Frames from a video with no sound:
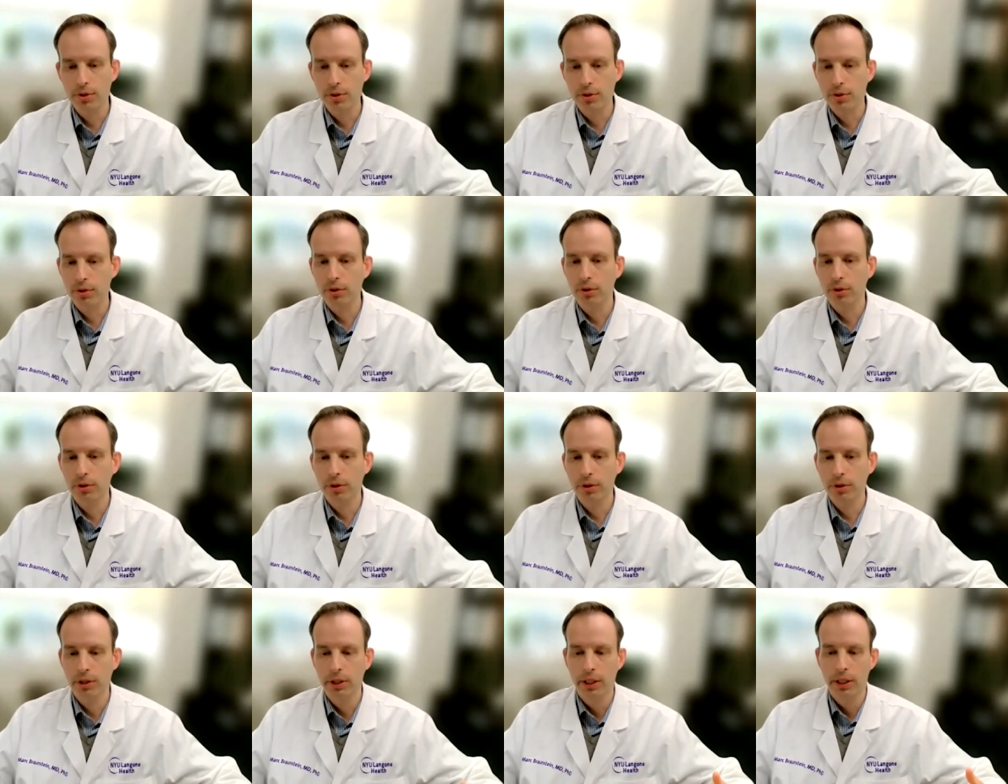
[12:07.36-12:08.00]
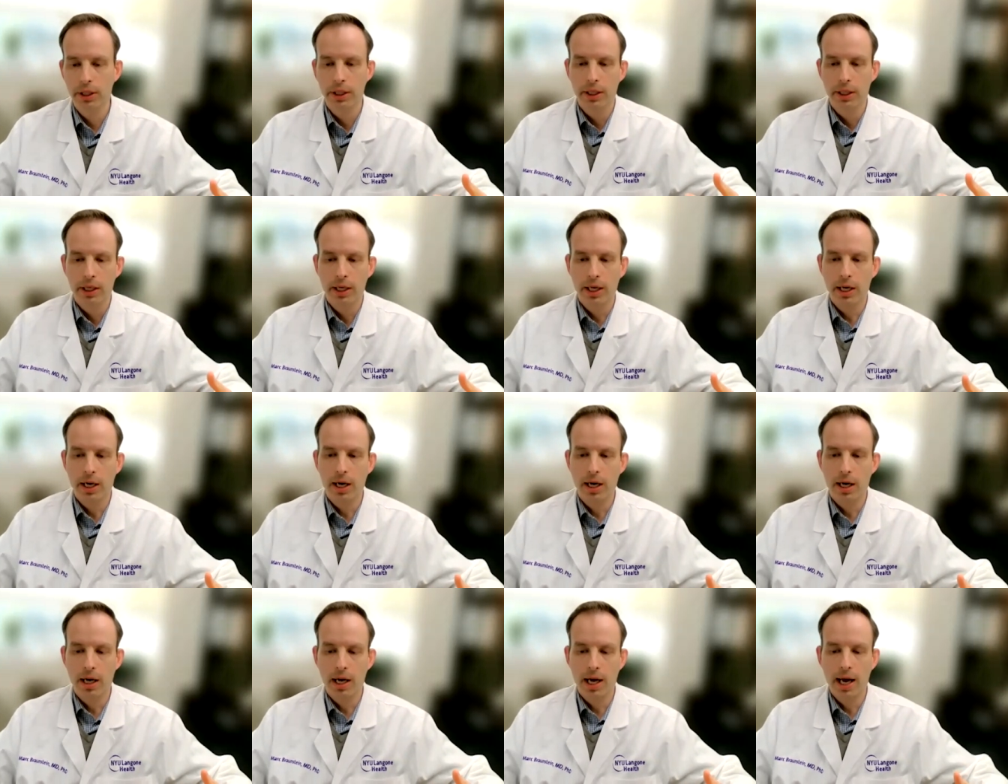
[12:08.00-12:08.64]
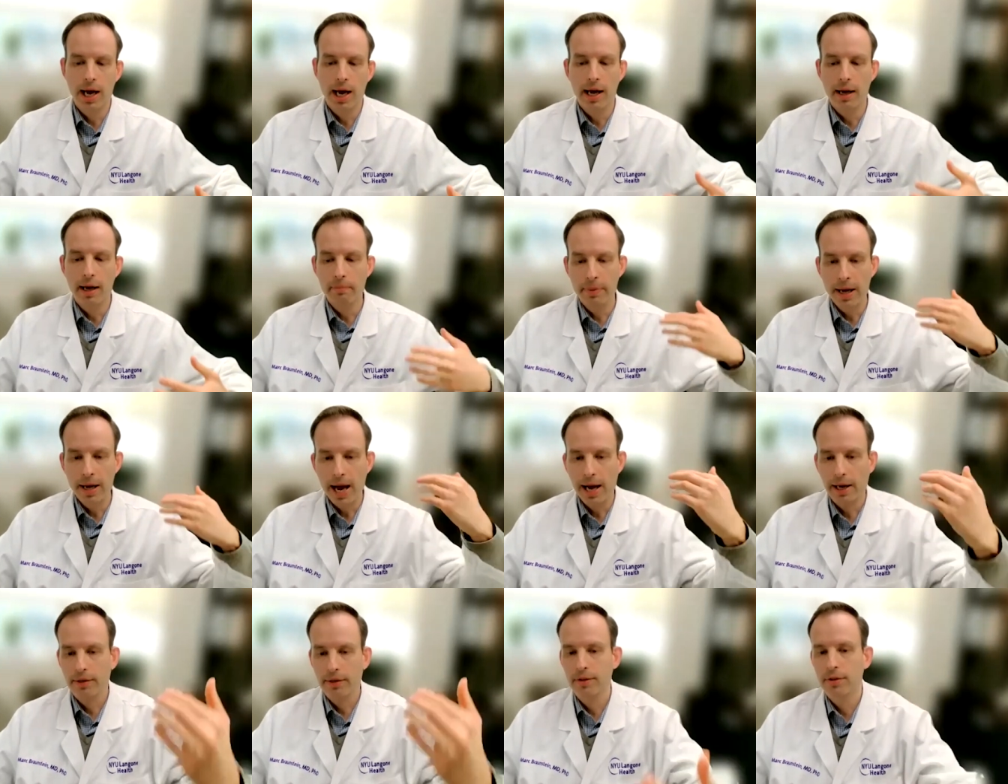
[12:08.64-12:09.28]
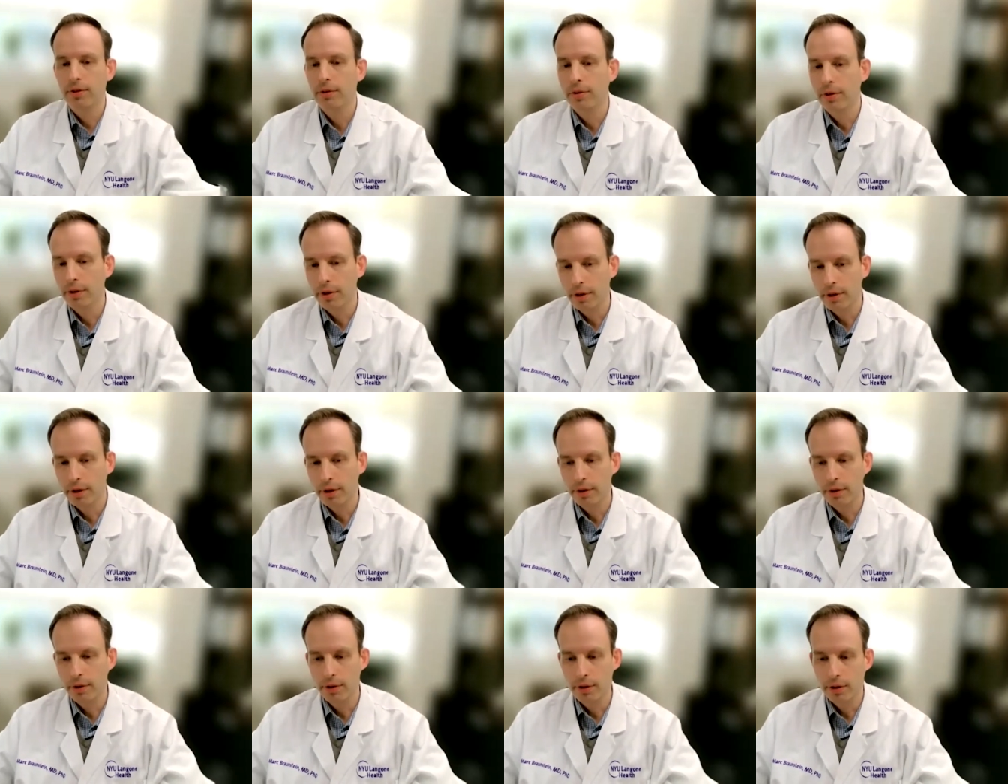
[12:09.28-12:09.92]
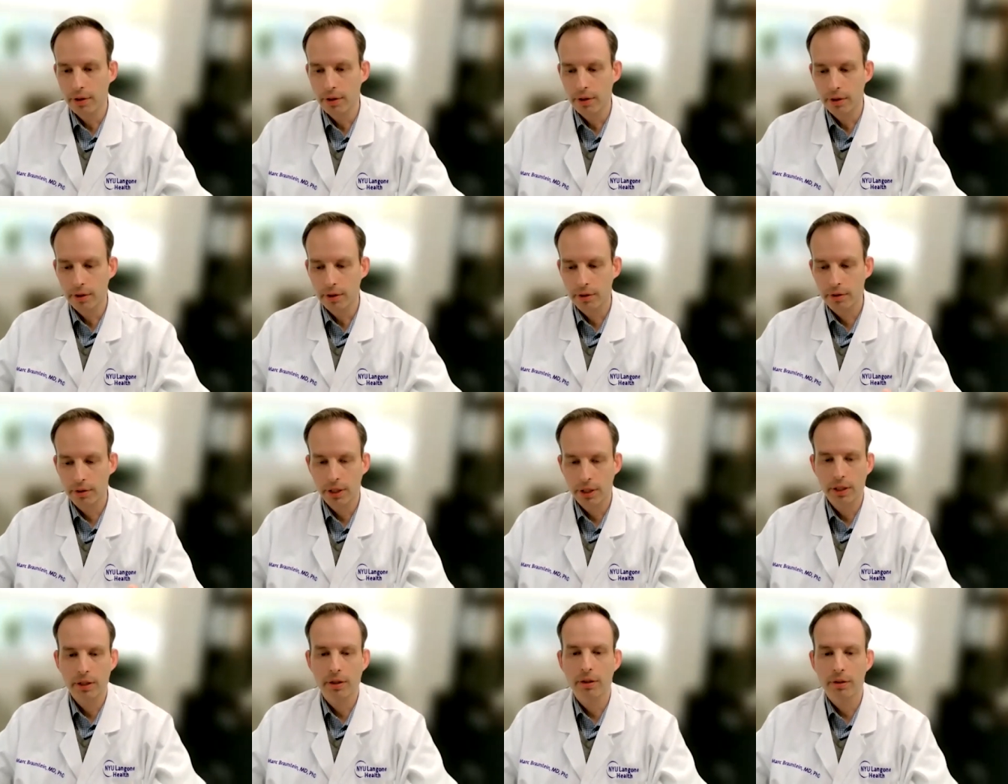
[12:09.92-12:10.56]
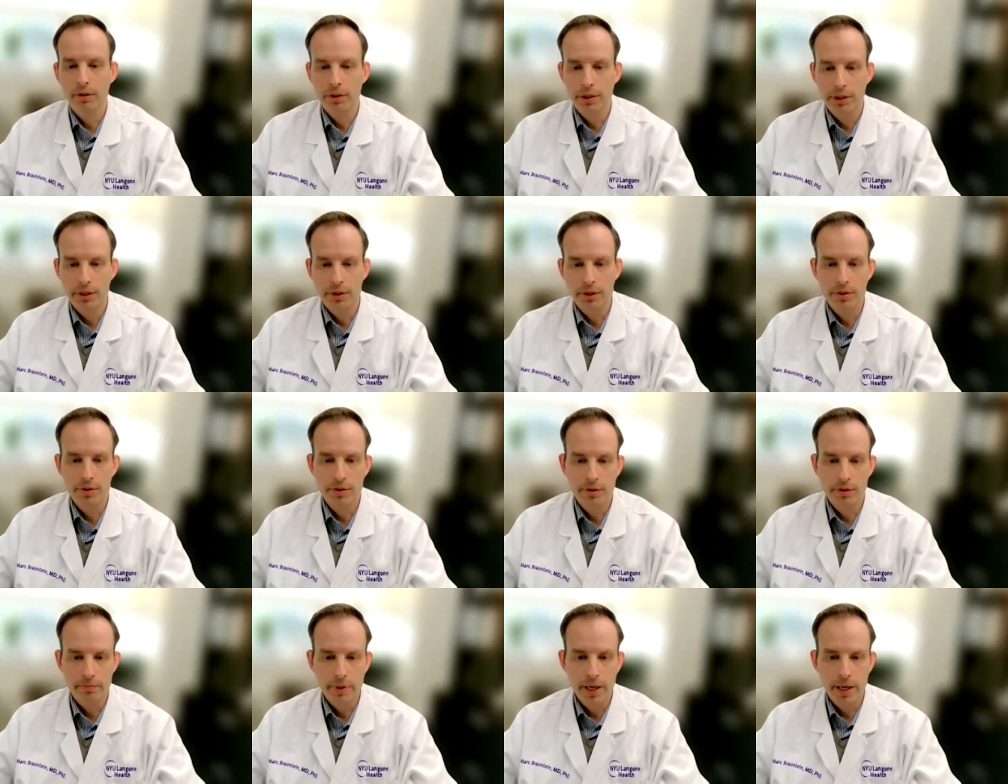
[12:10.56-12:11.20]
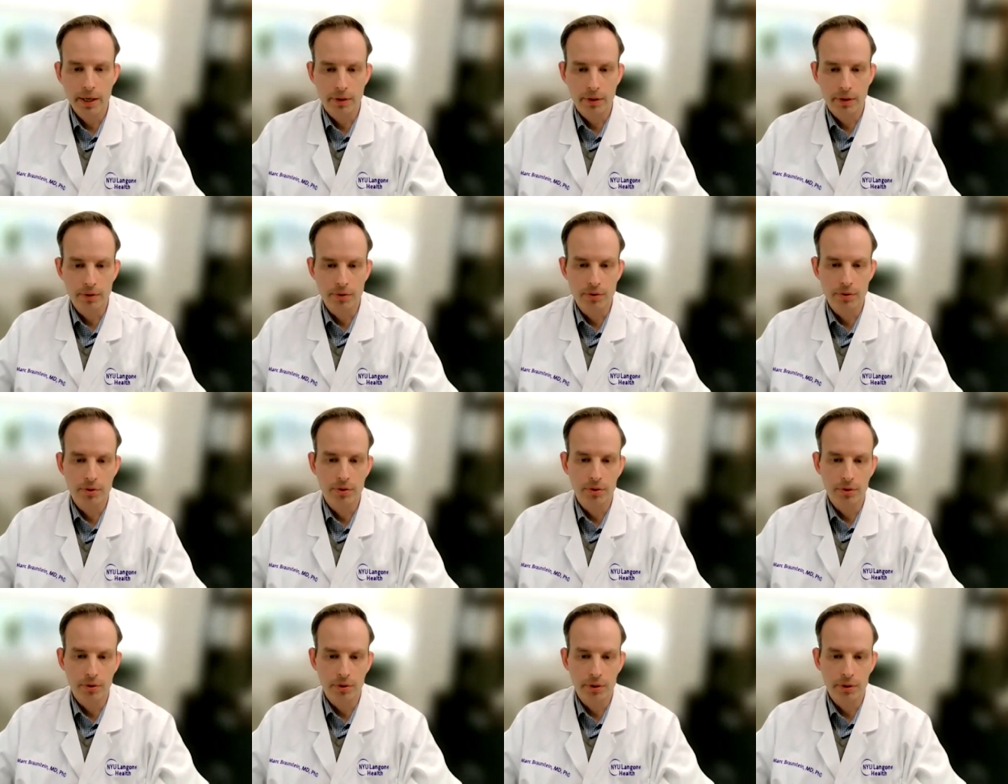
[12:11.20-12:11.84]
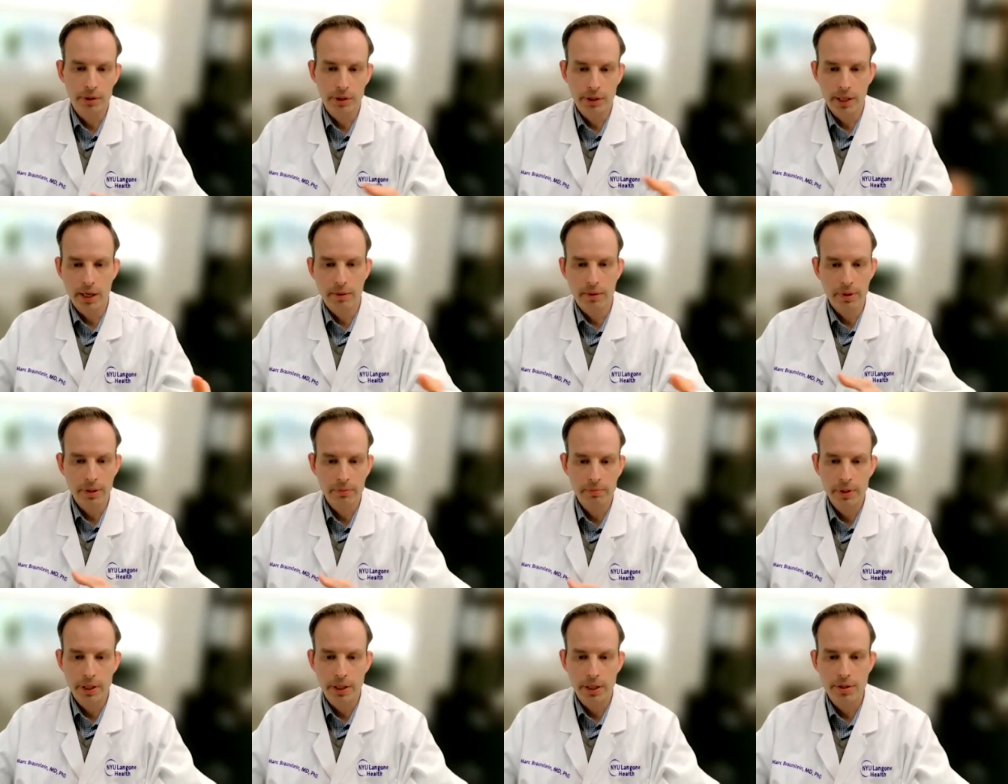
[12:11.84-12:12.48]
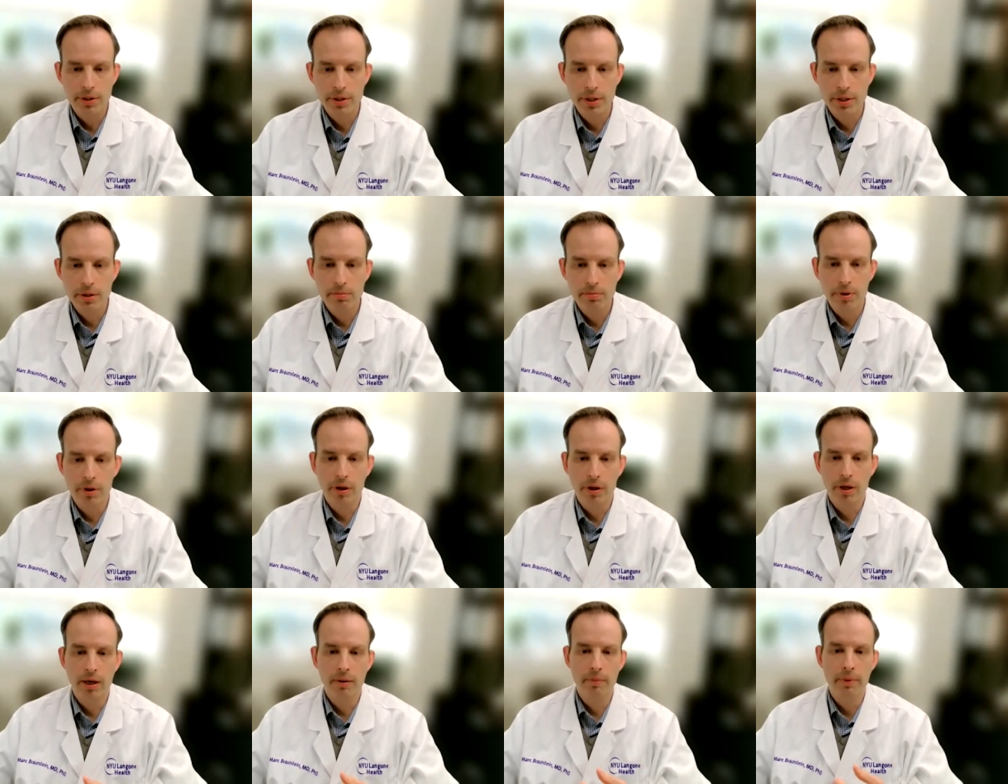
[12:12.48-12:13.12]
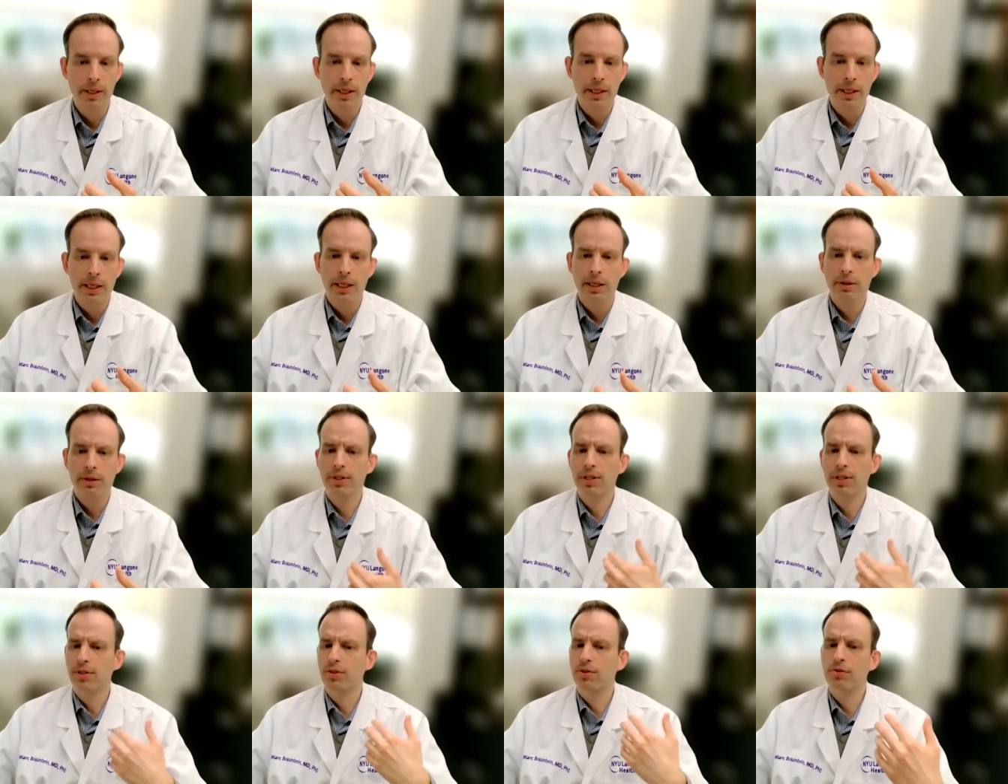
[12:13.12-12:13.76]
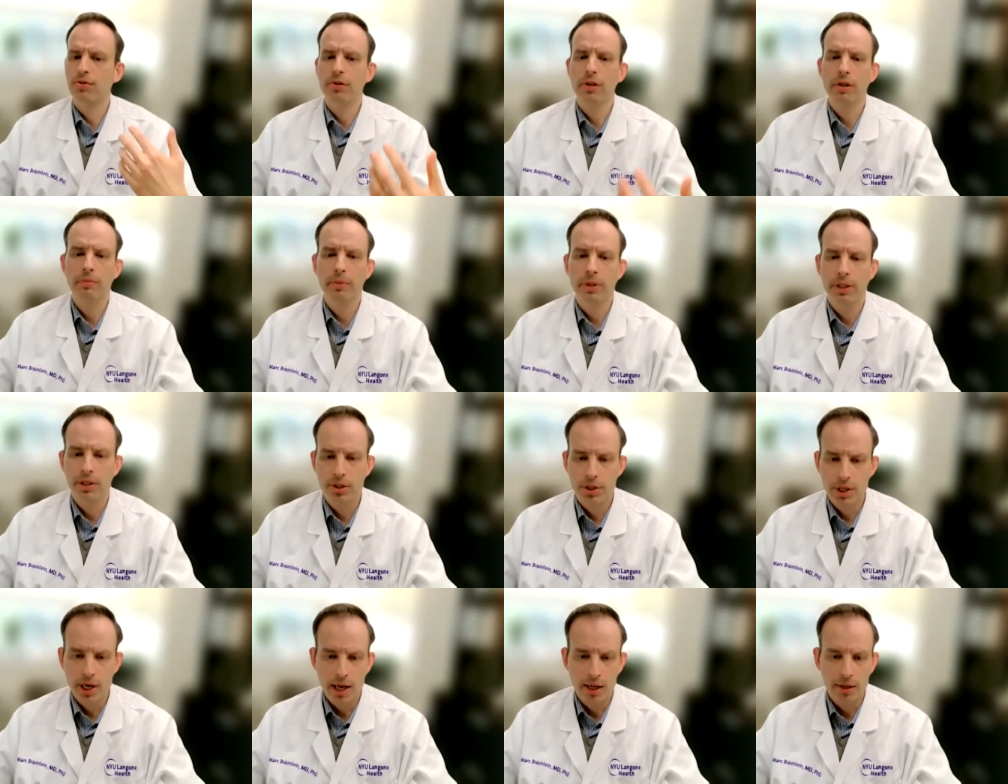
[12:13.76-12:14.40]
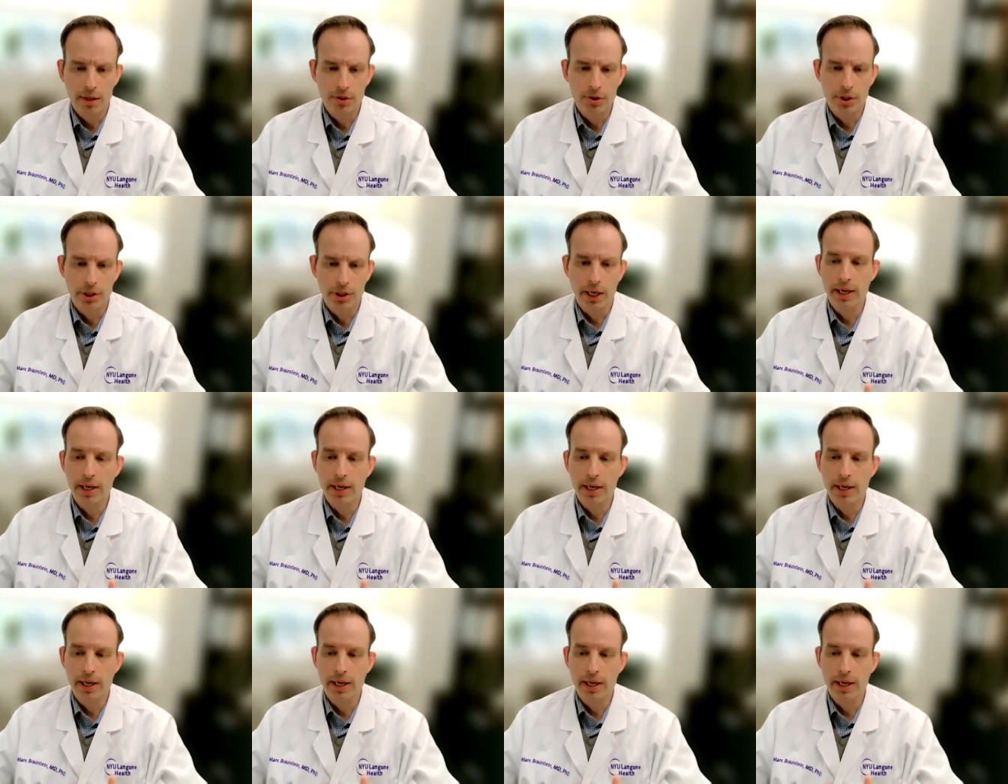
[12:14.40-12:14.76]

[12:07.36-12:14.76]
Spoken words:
school back to the clinical years of medical school and MD PhD program, it was extremely challenging.